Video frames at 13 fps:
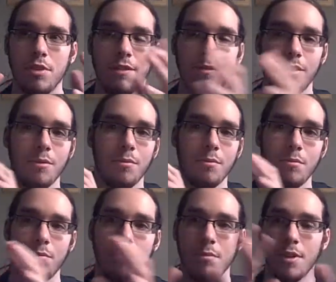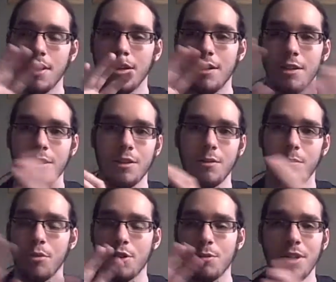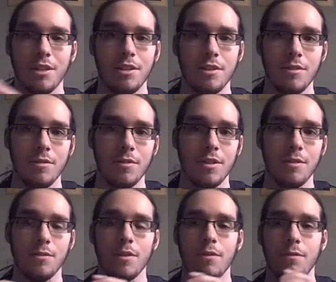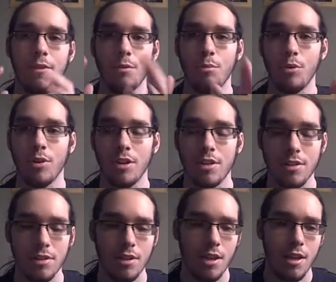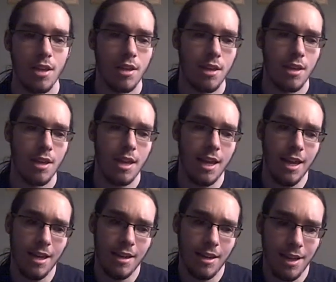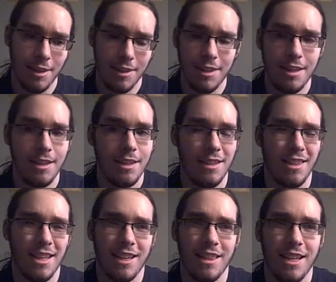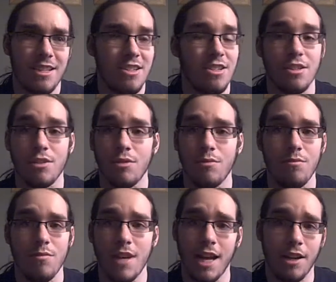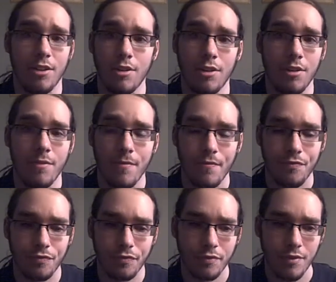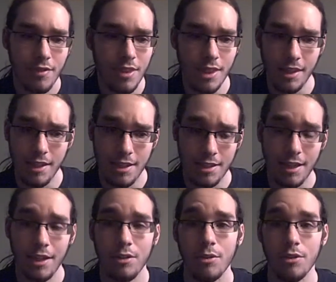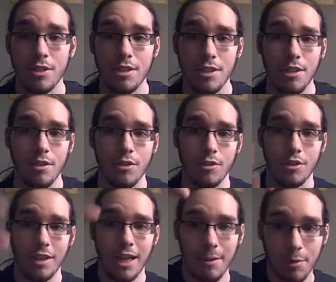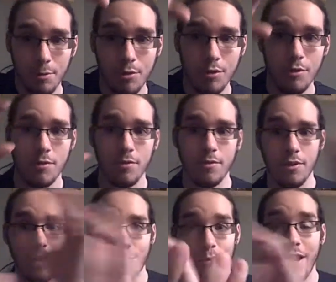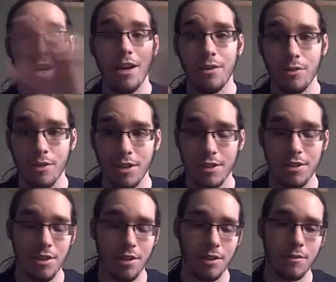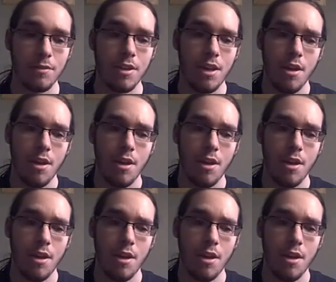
different perspective and different viewpoints. And I think that that's just not good. It's kind of cool to see, the camera move around and stuff,